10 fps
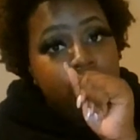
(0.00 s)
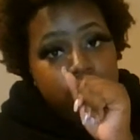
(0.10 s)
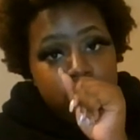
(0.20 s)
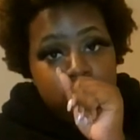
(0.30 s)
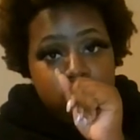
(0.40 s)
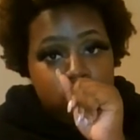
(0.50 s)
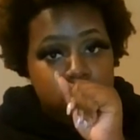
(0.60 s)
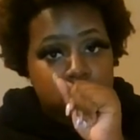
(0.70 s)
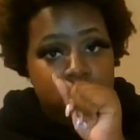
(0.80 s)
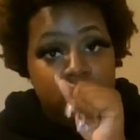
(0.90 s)

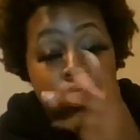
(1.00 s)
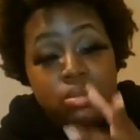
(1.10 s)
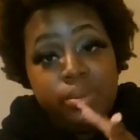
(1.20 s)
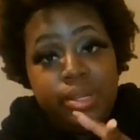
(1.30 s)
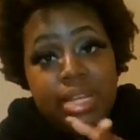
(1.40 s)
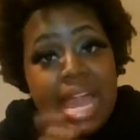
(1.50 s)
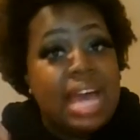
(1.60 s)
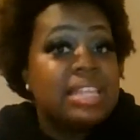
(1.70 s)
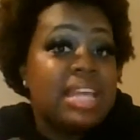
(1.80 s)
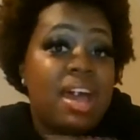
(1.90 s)
Excuse me.
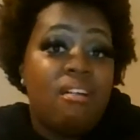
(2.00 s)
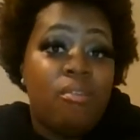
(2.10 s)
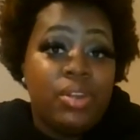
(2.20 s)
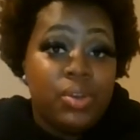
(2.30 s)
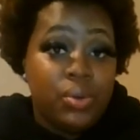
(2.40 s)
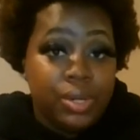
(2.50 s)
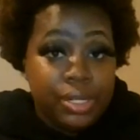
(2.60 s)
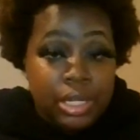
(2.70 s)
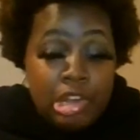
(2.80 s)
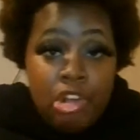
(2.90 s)
After y'all went to
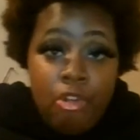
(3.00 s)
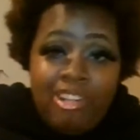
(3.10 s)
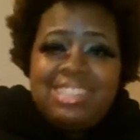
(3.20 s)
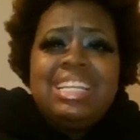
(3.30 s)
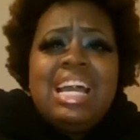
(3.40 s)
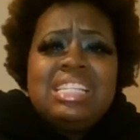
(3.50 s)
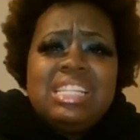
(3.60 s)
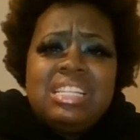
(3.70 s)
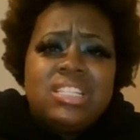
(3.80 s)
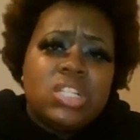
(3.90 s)
court, She got
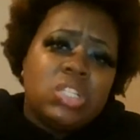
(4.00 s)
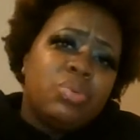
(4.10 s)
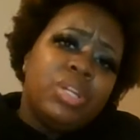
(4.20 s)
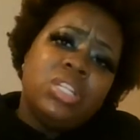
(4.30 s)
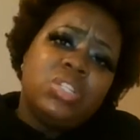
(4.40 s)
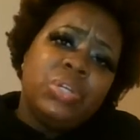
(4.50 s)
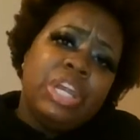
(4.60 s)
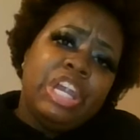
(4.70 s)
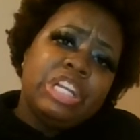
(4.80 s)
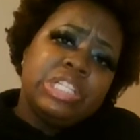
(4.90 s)
sentenced to 22
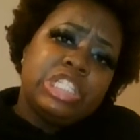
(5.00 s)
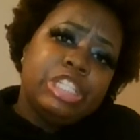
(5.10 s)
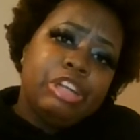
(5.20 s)
years.